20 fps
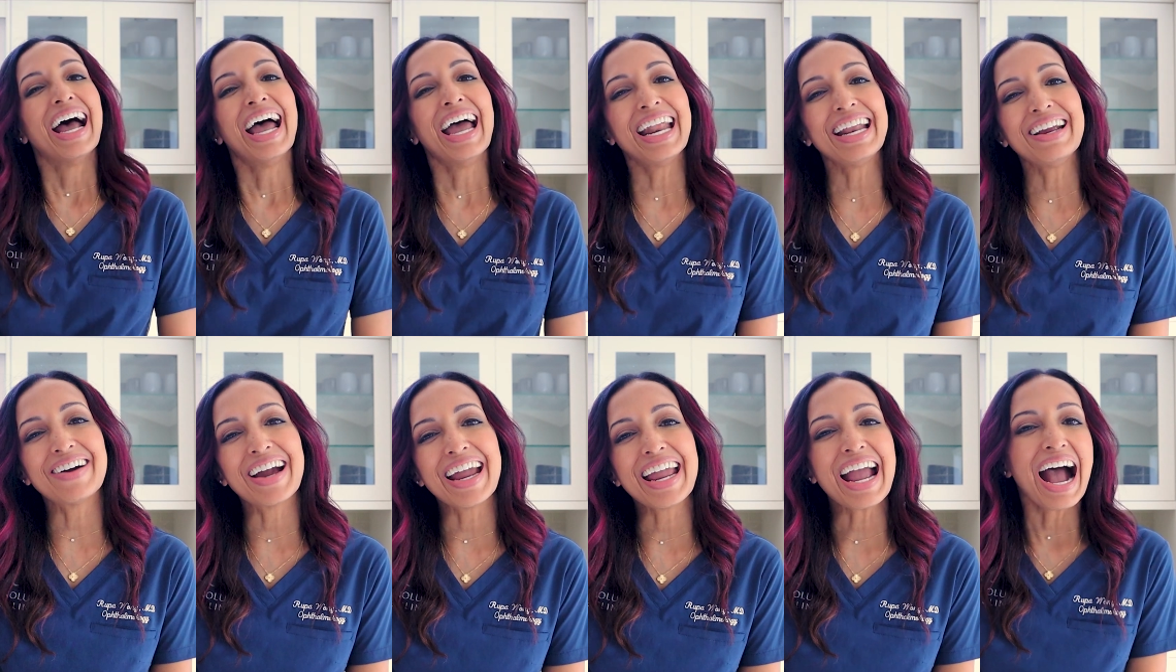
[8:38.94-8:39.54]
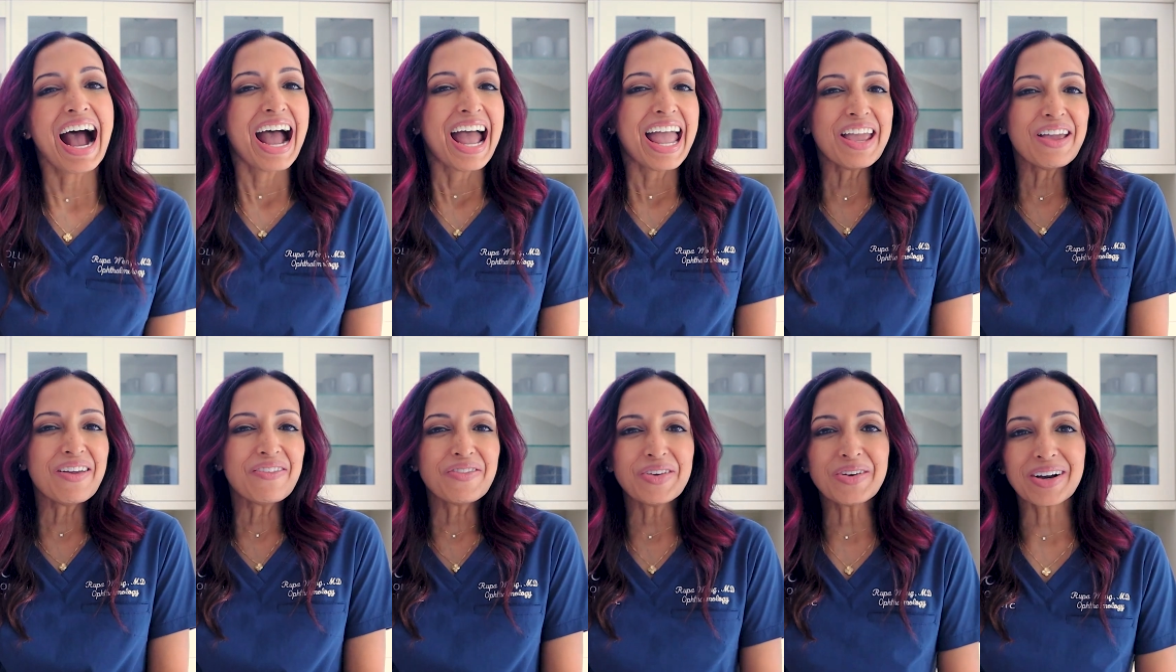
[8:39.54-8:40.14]
Anyway,
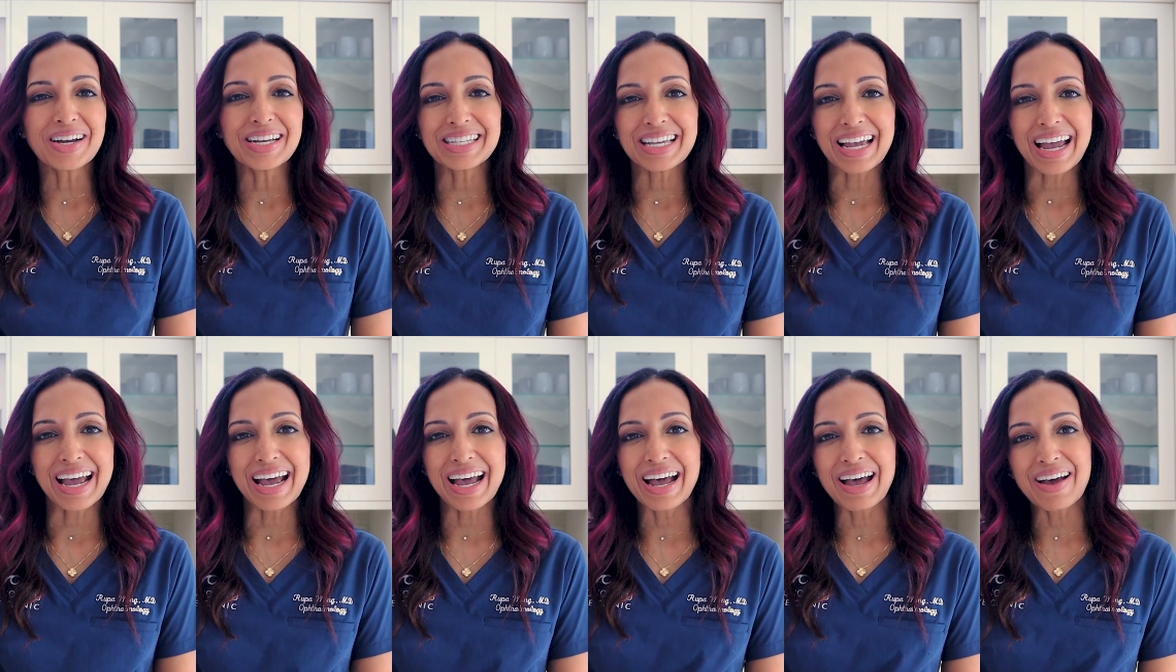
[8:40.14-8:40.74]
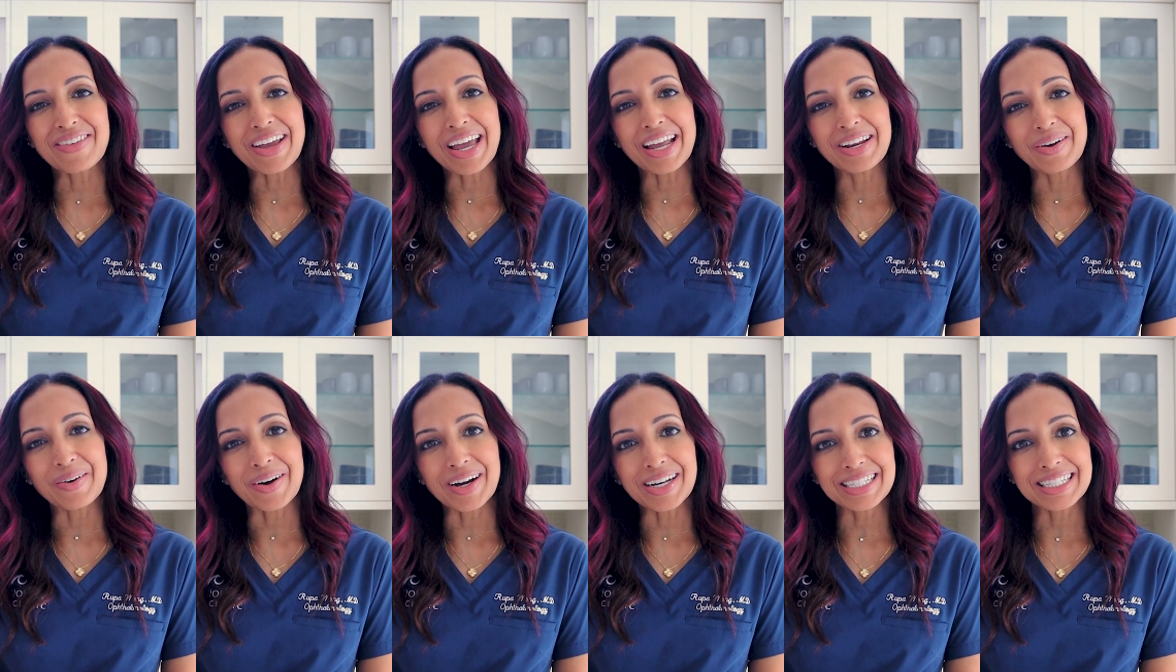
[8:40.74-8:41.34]
if you guys have
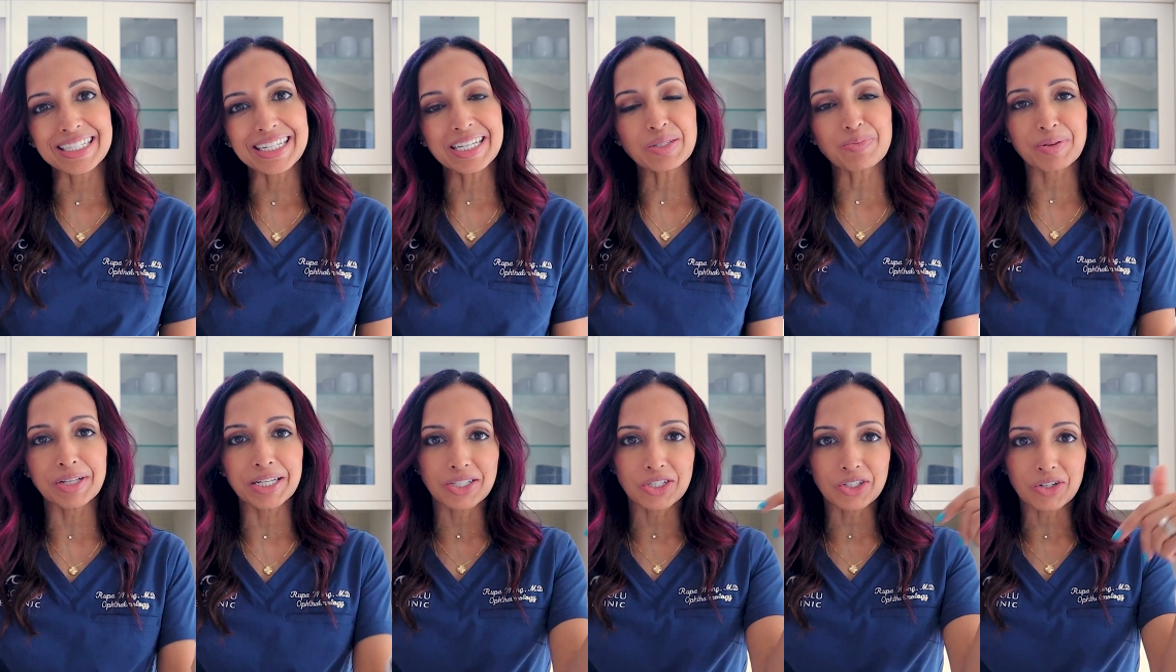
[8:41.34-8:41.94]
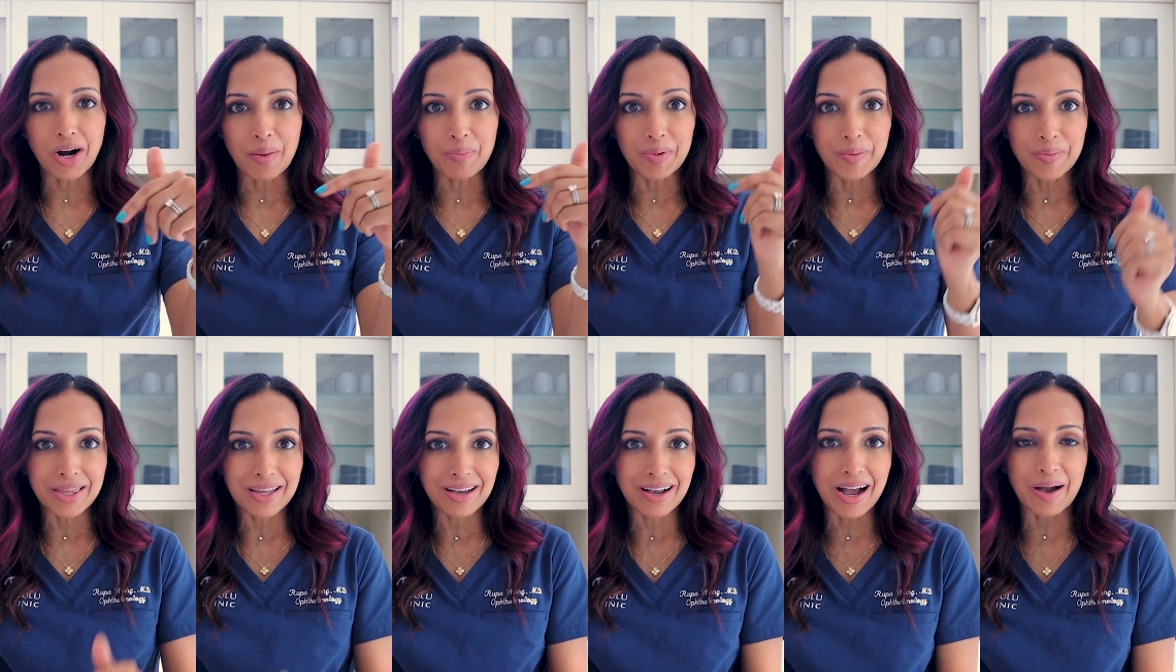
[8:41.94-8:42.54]
any questions, please drop
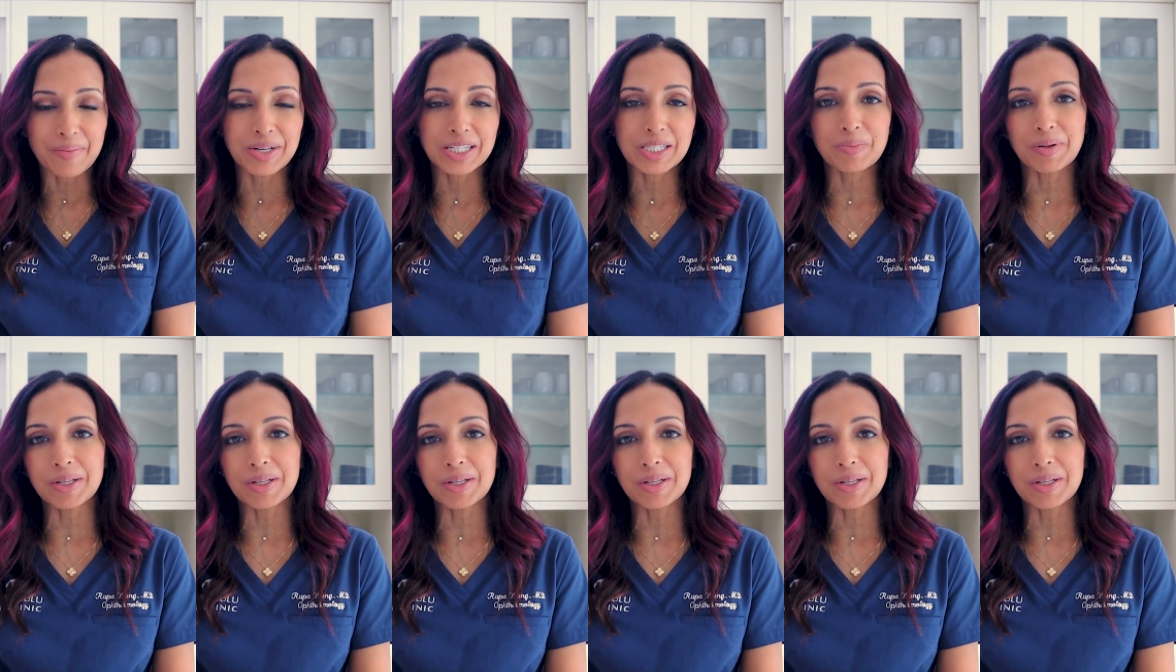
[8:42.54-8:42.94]
them in the comments